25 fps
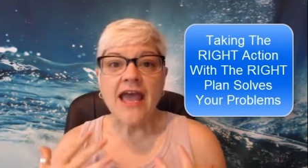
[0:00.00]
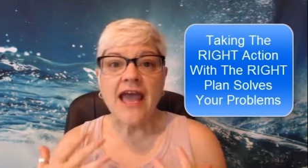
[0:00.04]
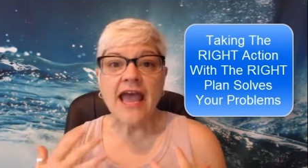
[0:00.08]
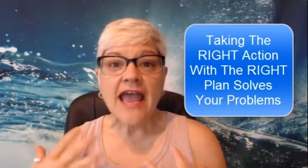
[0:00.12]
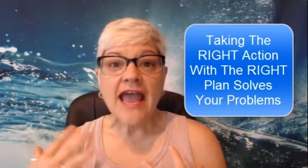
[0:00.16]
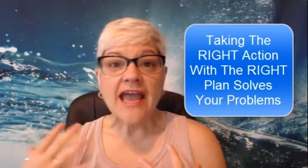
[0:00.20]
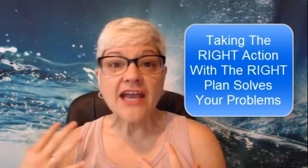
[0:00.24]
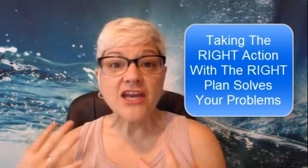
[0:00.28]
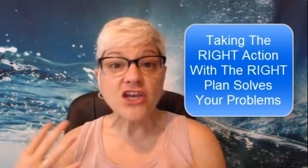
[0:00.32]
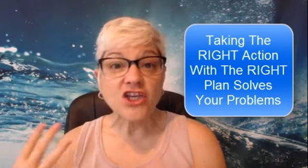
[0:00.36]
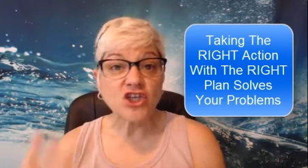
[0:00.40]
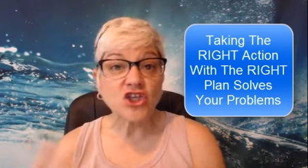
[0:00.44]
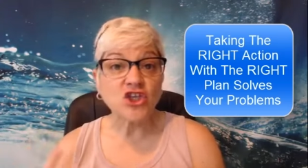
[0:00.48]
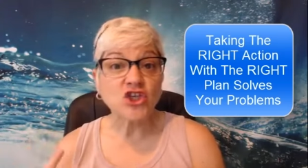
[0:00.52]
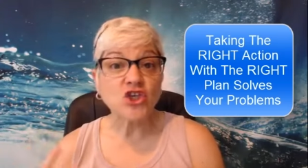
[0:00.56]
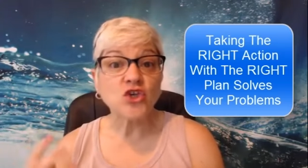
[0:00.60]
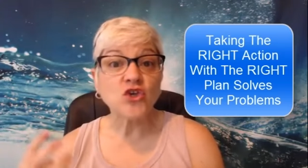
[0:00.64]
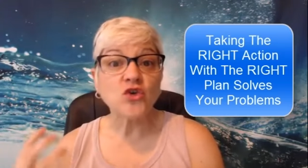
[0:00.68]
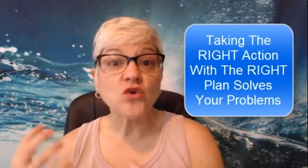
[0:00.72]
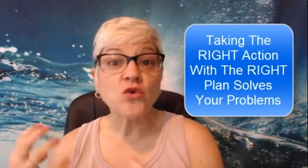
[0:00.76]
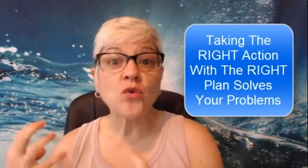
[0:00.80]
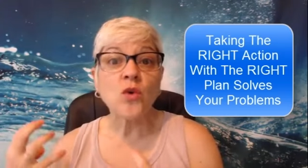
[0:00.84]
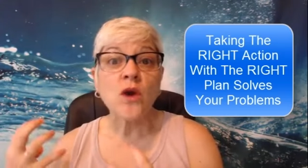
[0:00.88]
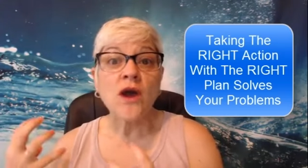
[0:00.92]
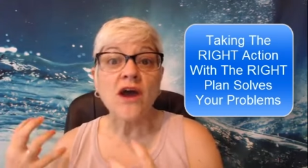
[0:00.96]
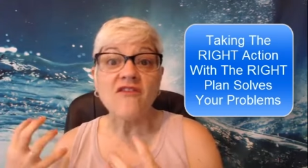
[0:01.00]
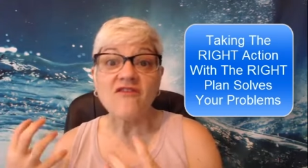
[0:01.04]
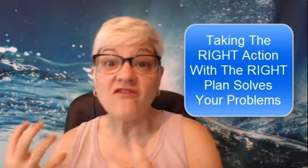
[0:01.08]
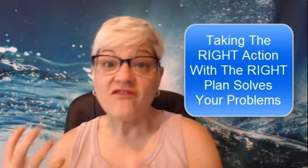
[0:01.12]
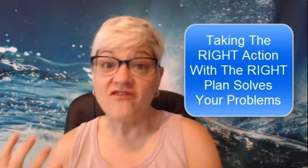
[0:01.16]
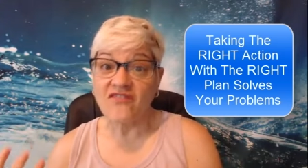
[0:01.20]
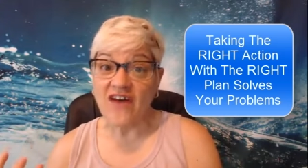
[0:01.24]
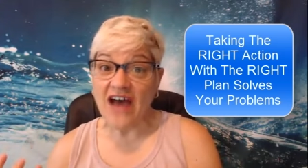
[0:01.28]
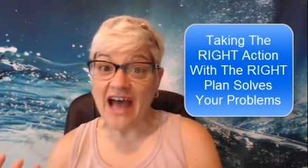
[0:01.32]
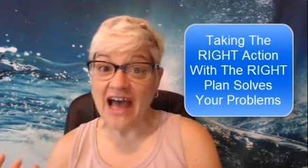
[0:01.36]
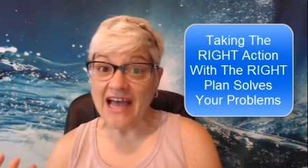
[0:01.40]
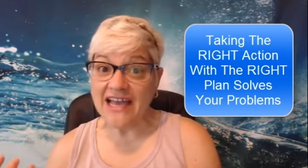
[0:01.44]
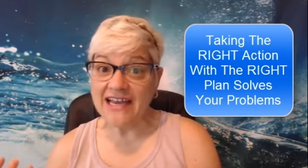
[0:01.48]
and you
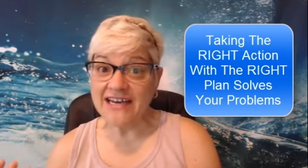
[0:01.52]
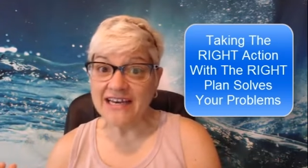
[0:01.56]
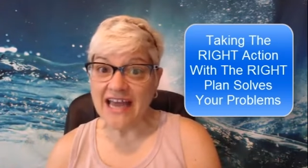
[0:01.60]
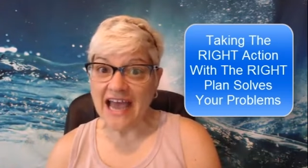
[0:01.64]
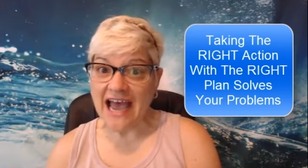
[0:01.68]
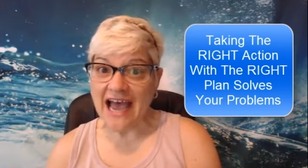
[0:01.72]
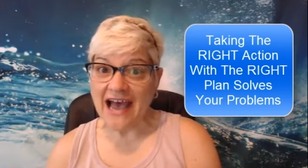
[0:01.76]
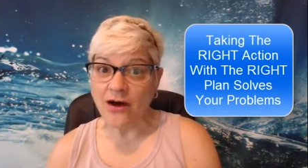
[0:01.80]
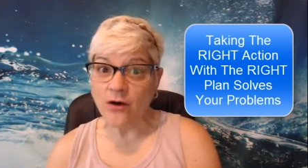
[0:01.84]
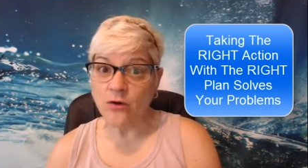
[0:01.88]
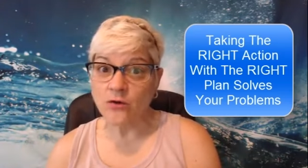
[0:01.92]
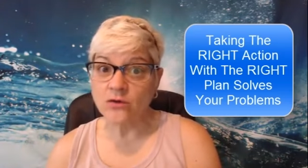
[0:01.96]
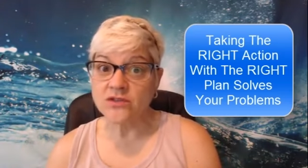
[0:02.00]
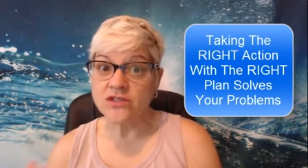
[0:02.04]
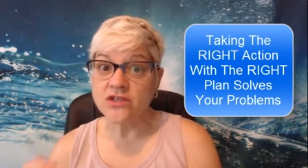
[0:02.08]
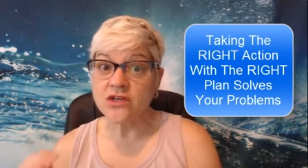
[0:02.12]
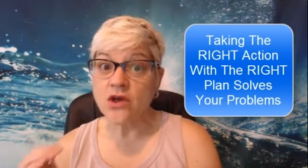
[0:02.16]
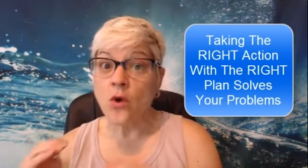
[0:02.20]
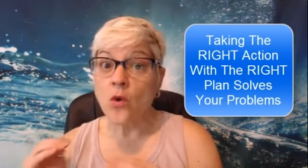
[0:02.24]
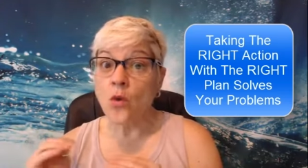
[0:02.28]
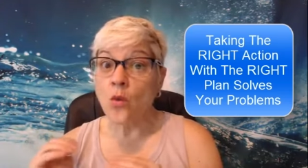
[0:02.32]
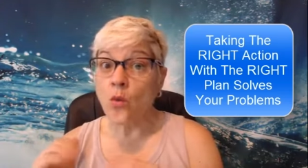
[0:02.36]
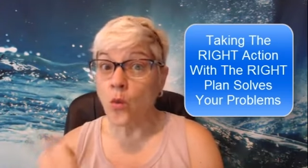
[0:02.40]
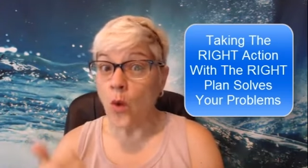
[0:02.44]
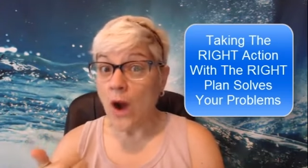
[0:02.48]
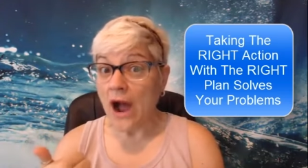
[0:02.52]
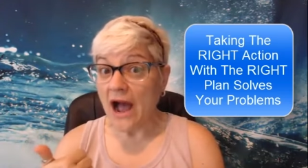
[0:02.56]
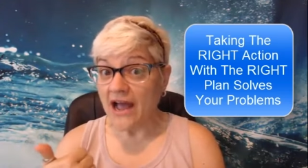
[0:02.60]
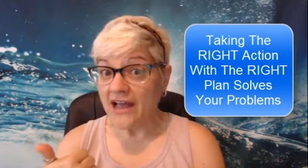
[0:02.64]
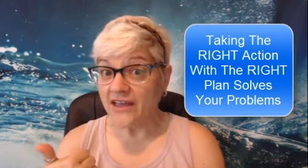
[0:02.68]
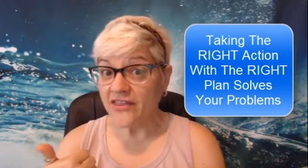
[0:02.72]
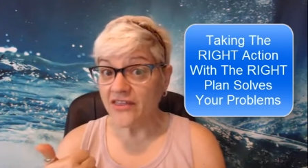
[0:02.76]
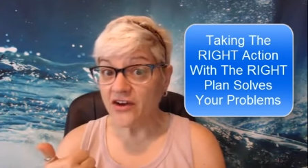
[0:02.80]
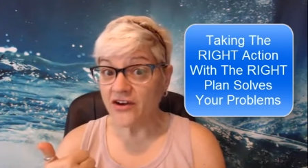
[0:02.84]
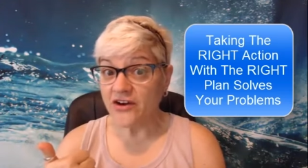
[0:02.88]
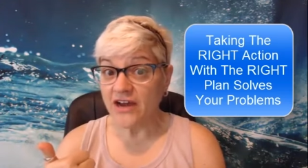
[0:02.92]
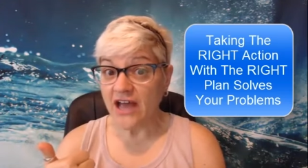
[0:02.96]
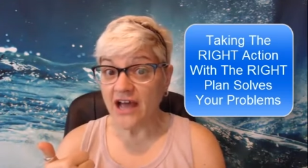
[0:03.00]
find out why
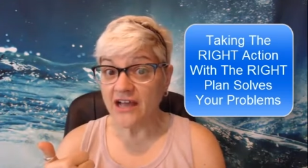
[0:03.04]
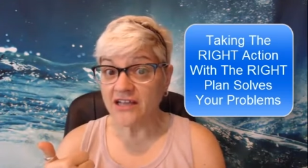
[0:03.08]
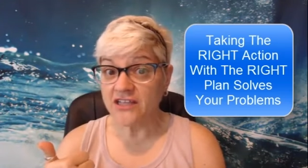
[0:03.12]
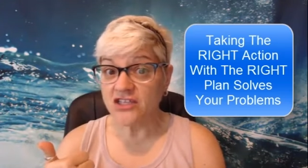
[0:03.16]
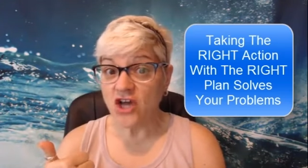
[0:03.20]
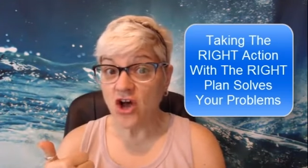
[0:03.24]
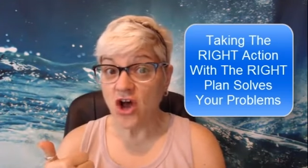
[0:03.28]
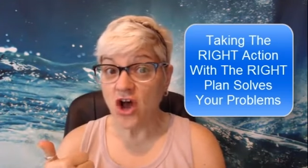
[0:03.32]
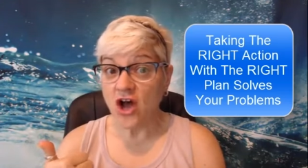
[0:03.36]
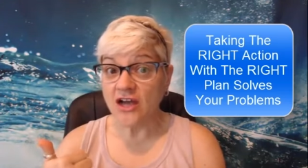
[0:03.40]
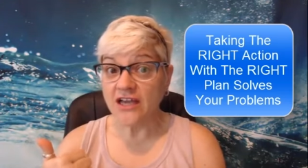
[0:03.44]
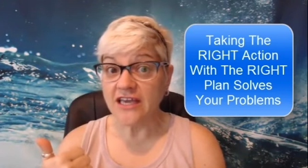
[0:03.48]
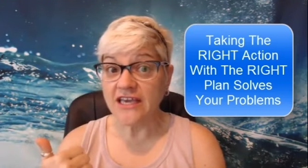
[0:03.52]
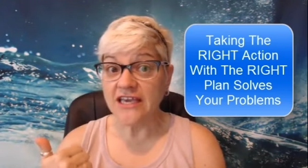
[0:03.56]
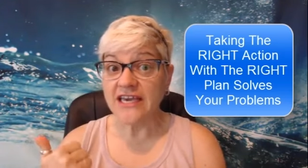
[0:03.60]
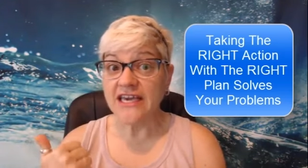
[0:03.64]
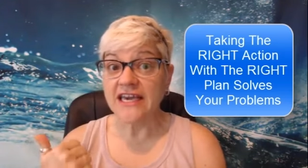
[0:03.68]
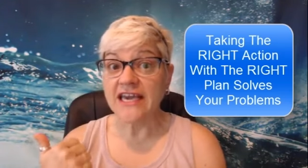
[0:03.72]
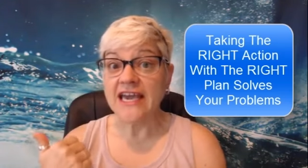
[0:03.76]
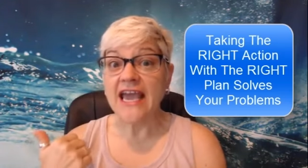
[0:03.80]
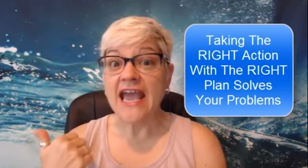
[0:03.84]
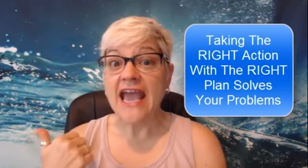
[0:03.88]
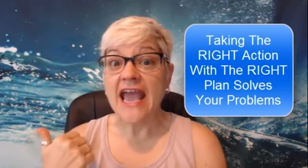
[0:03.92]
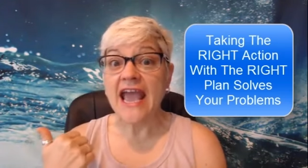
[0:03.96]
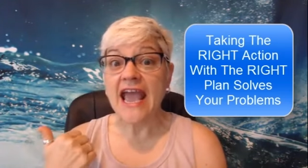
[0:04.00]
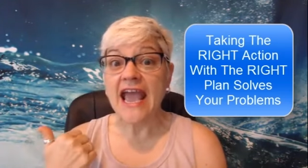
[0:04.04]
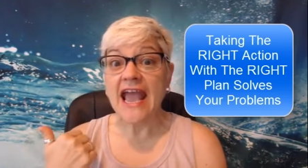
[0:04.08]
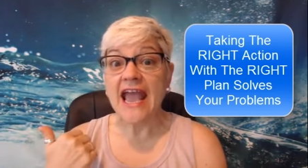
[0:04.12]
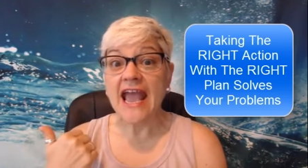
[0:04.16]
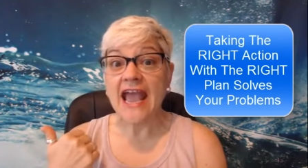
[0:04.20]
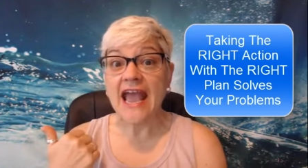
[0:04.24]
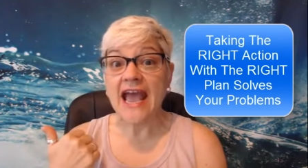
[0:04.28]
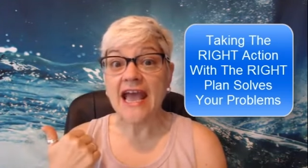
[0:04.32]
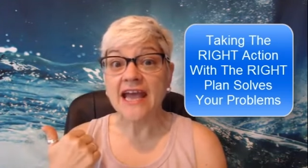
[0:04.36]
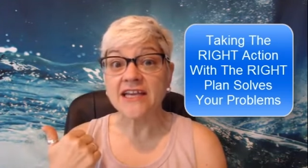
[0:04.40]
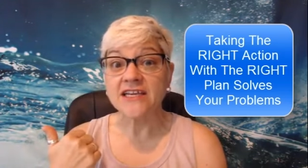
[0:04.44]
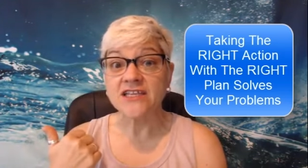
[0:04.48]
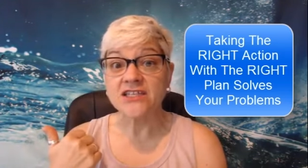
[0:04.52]
they're not talking
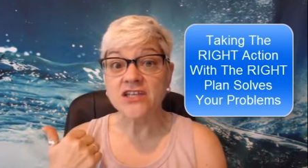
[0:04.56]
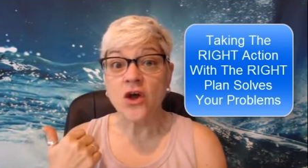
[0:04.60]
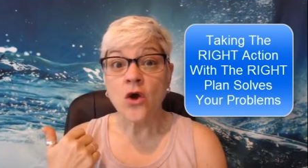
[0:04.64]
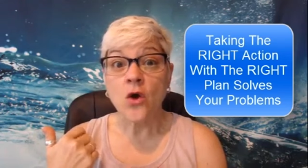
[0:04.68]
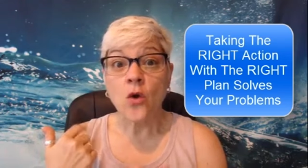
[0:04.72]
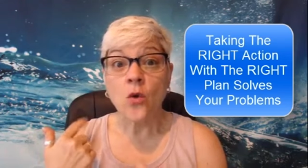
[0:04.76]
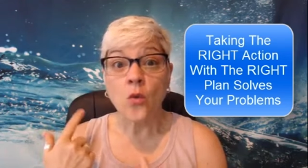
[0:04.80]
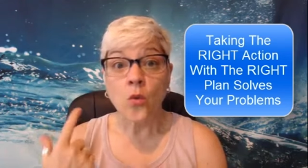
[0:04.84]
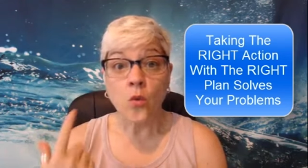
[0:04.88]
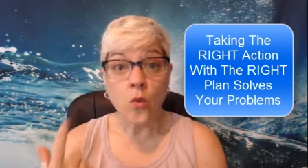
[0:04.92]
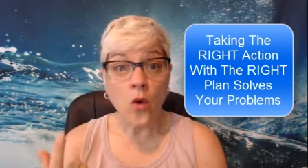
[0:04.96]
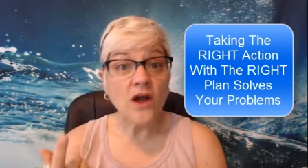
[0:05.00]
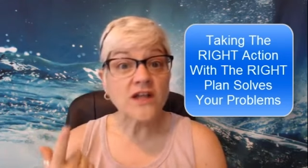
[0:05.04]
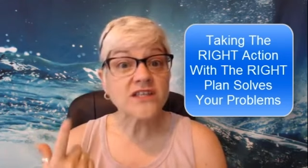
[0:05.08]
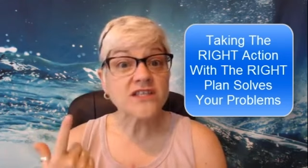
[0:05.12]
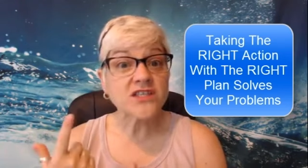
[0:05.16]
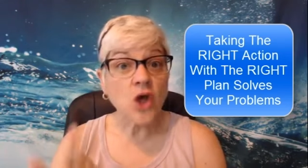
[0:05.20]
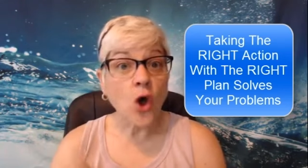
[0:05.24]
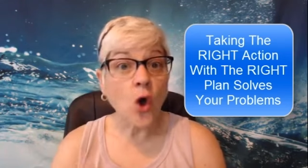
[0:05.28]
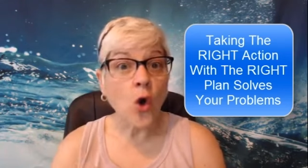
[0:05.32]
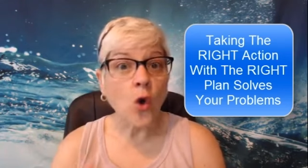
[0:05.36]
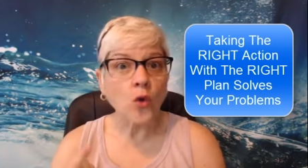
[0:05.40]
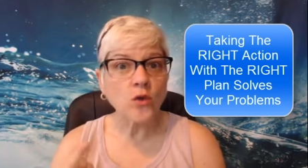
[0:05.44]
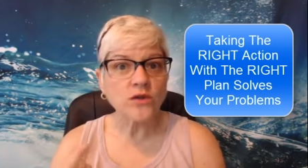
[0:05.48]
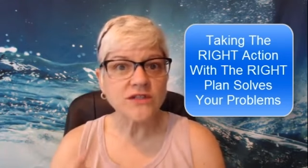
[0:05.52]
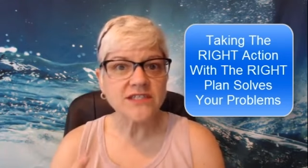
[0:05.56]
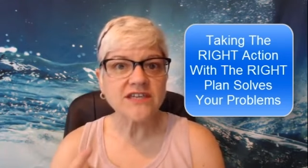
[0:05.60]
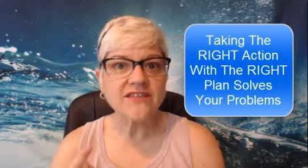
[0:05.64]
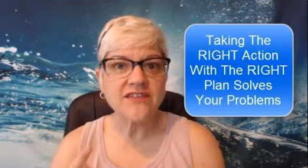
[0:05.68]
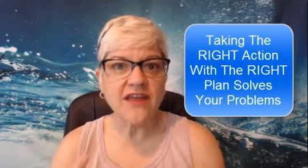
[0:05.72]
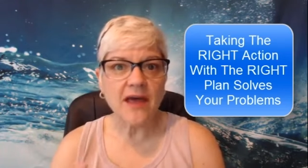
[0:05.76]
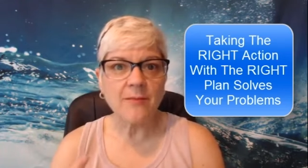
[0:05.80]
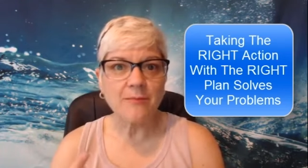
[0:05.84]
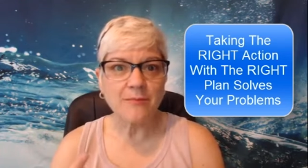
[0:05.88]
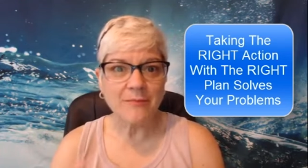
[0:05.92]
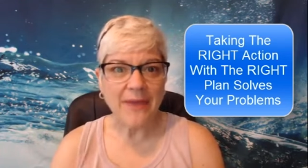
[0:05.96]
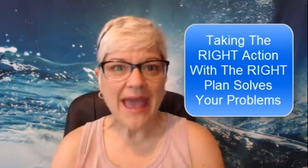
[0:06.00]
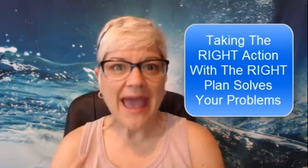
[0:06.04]
and what's holding
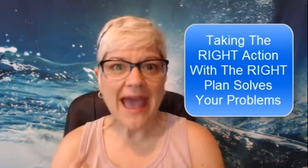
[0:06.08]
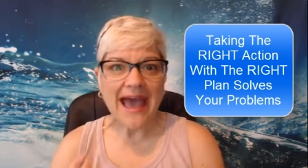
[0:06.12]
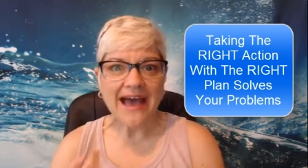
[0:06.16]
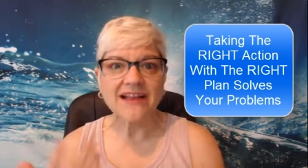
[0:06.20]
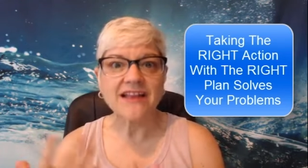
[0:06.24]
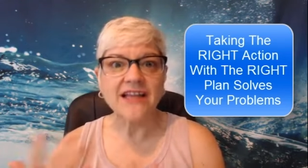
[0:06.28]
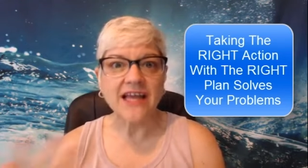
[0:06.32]
them back,